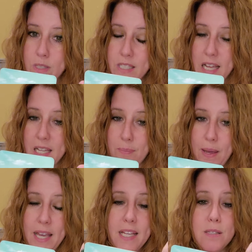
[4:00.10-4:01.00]
steady
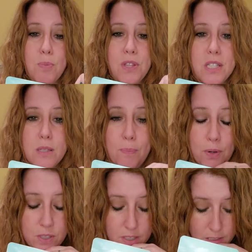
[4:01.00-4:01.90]
pace, but this
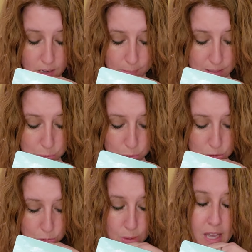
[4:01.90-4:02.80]
person coming toward
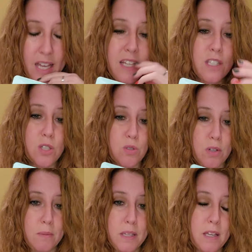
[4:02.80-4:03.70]
you is
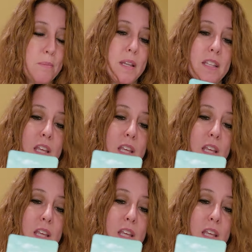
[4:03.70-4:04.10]
extremely committed.